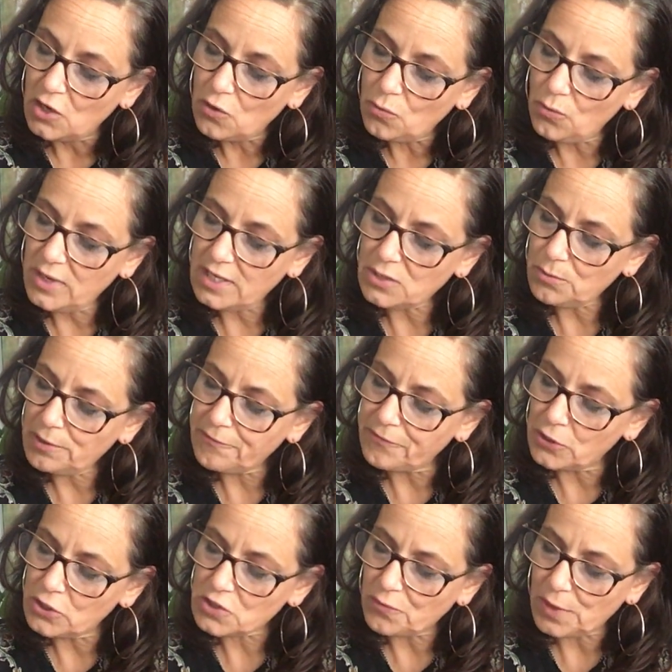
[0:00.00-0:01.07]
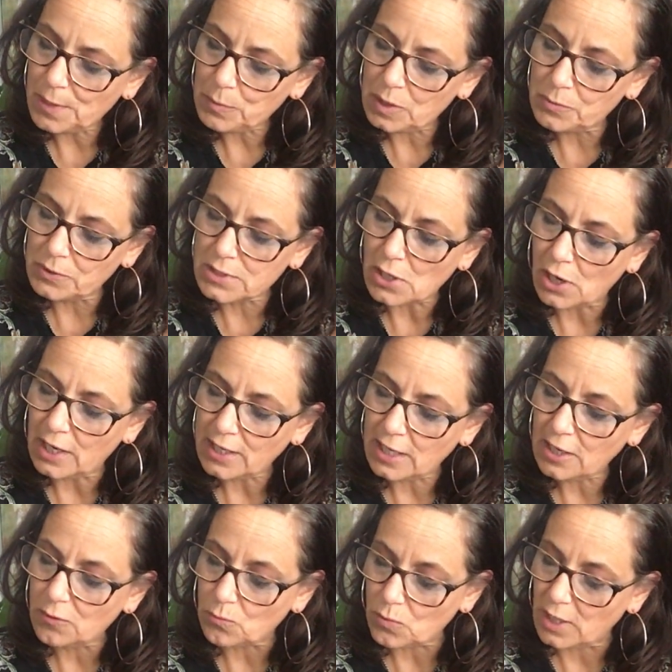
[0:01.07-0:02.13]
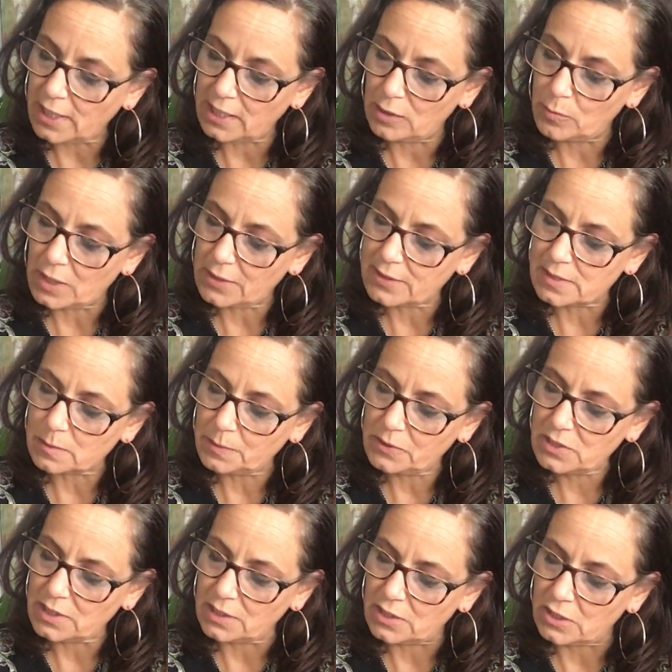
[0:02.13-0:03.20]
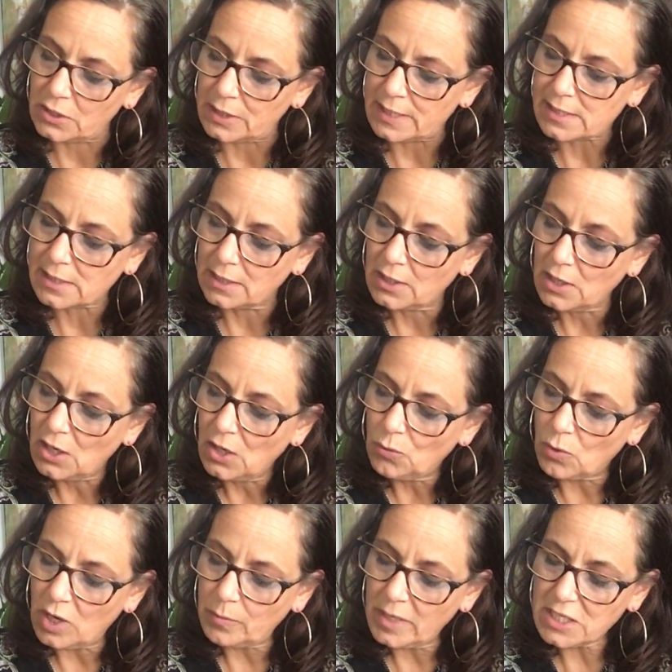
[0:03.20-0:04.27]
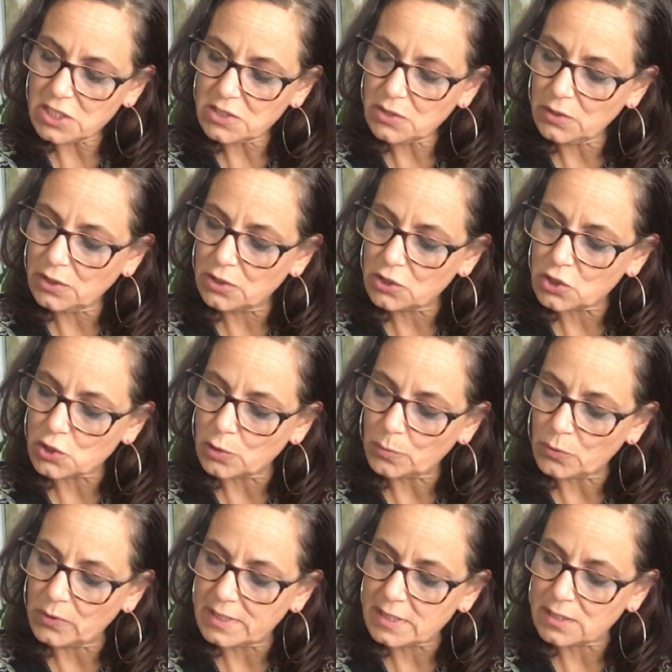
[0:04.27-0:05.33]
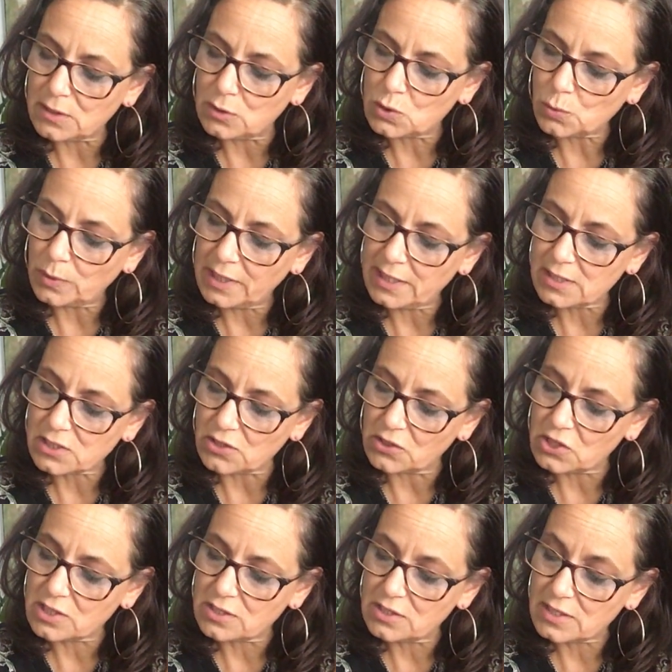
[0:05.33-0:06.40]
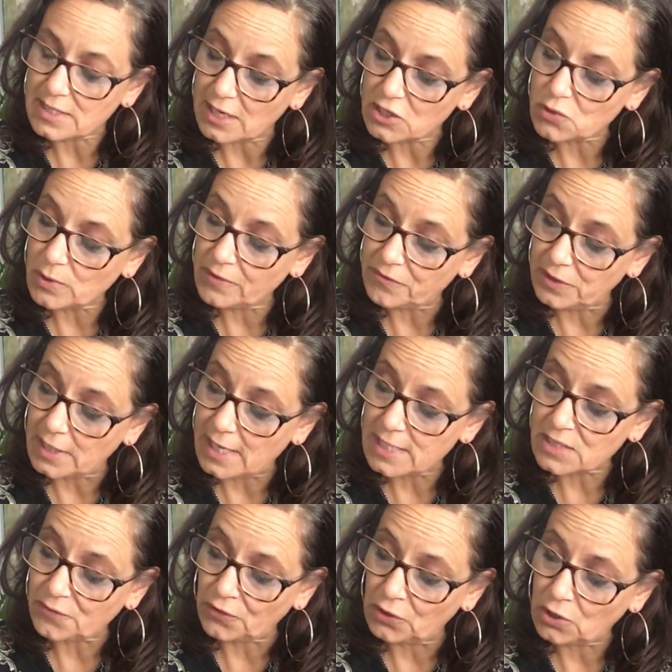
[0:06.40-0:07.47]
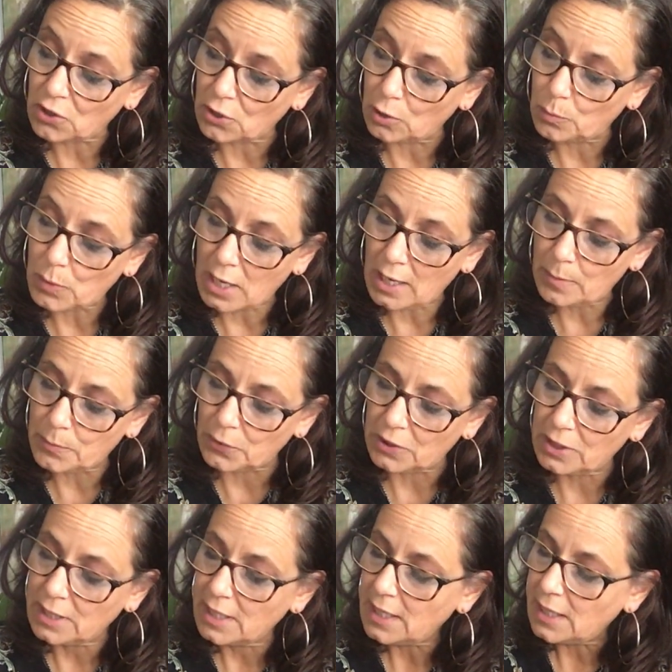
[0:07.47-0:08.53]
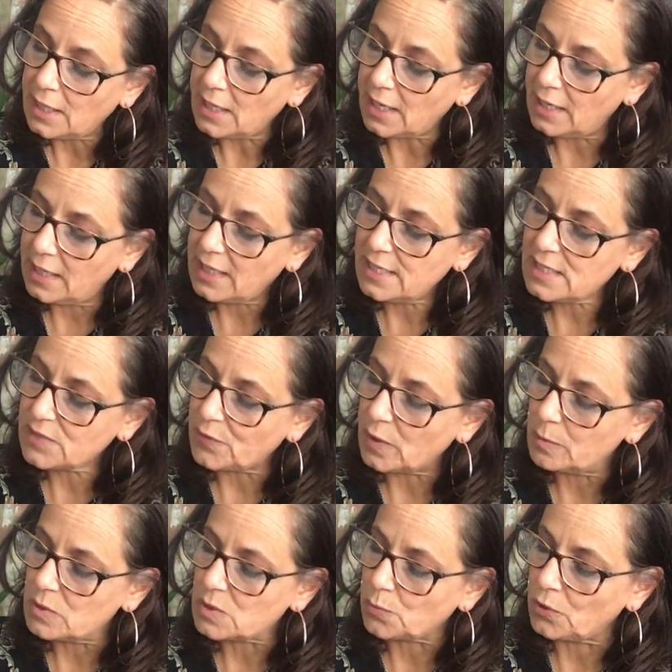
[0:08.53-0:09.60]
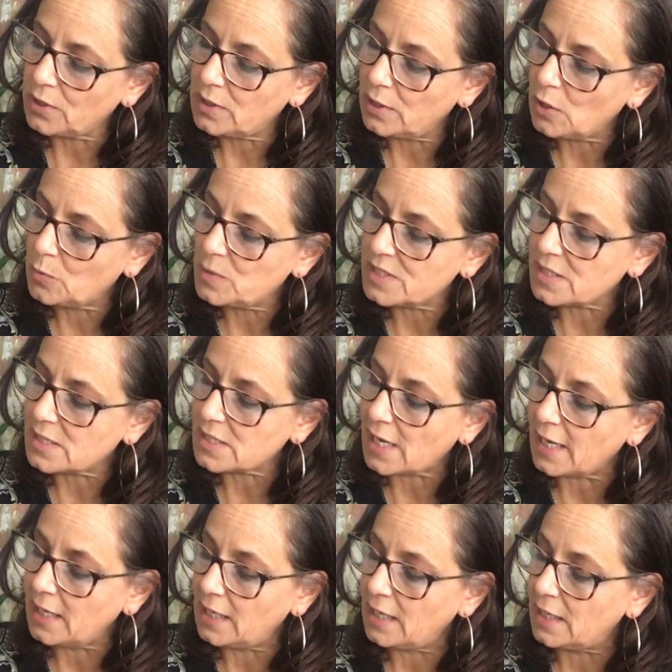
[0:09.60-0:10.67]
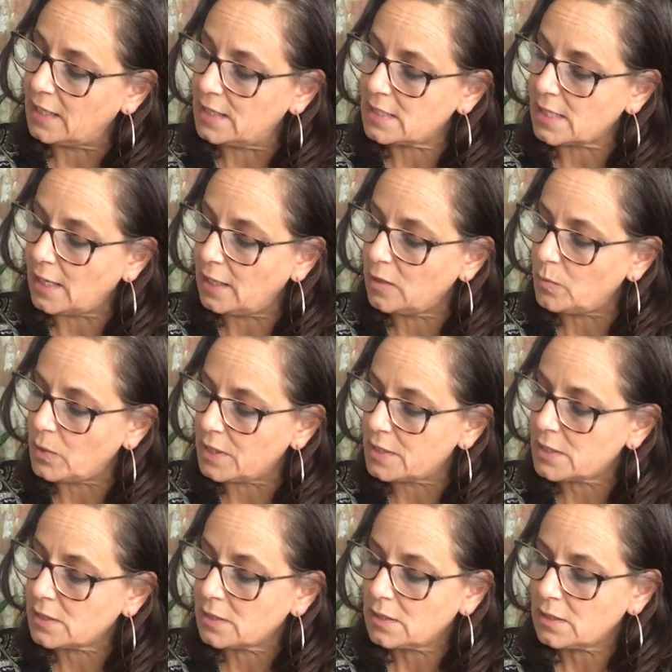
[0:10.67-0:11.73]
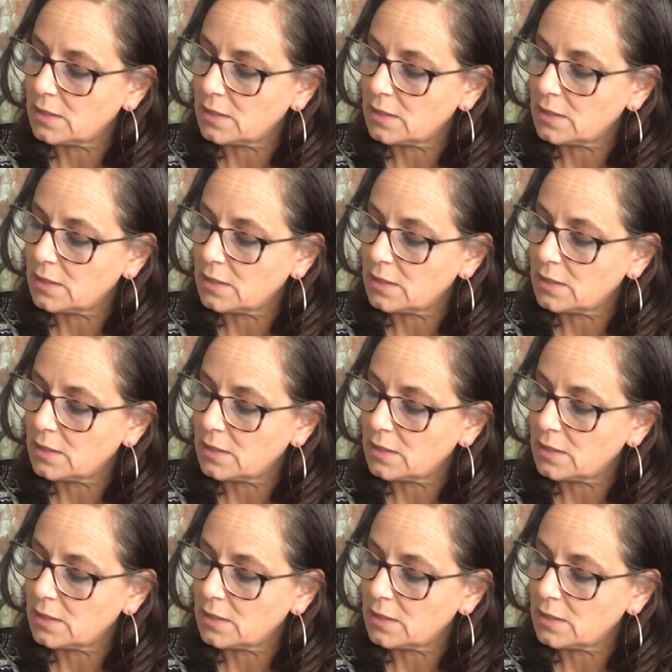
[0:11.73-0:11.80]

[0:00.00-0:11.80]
When do we first find people talking and writing about conspiracy theories? While much of the literature points to the 20th century philosopher Karl Popper and his famous work, The Open Society and Its Enemies,